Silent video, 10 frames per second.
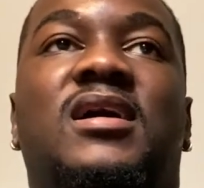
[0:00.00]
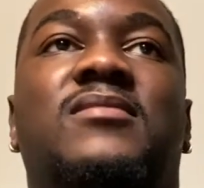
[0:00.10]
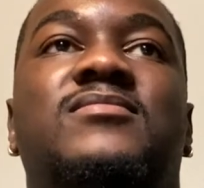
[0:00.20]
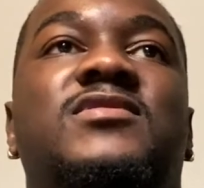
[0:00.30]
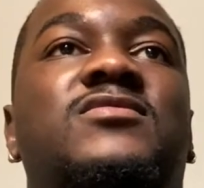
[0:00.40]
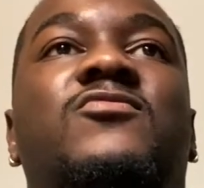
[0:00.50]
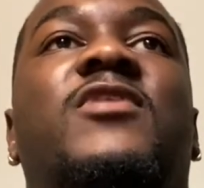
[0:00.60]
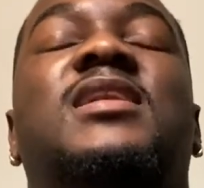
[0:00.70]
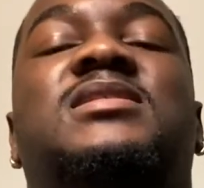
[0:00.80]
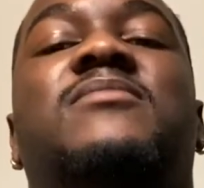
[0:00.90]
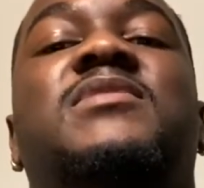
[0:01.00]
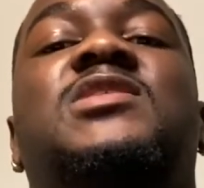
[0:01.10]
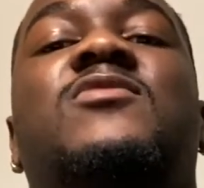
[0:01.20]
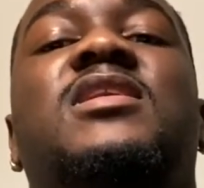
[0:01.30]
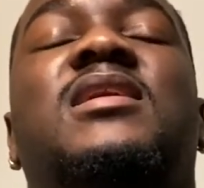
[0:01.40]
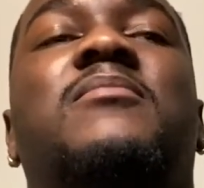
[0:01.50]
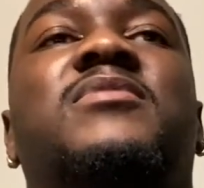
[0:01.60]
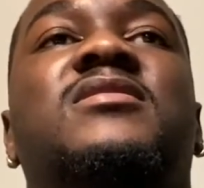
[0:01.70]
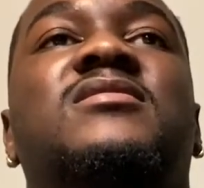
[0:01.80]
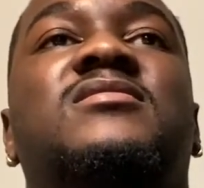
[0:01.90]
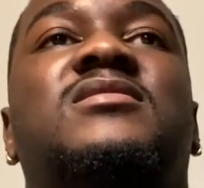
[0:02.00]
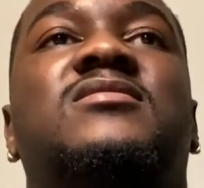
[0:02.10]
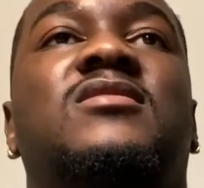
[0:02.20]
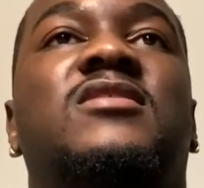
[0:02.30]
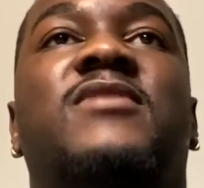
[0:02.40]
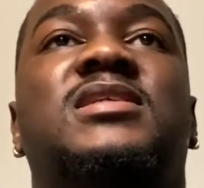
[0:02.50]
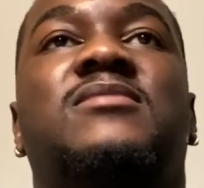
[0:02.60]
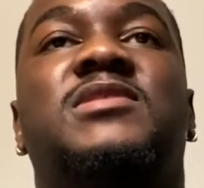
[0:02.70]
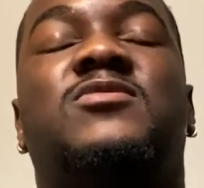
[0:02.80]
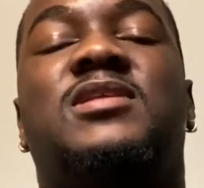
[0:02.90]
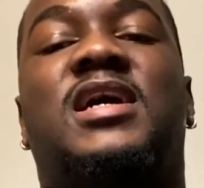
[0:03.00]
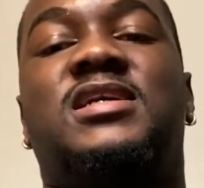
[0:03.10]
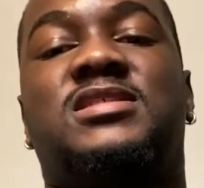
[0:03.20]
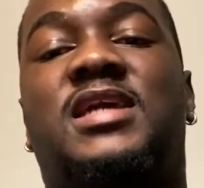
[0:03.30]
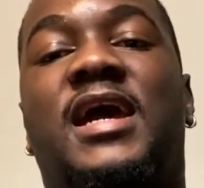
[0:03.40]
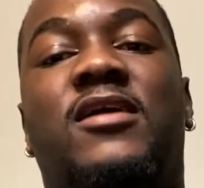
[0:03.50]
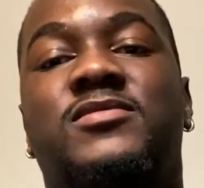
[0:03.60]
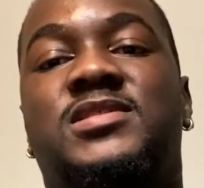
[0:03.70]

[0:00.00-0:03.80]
you rest in between numbers, or you rest in between like his count.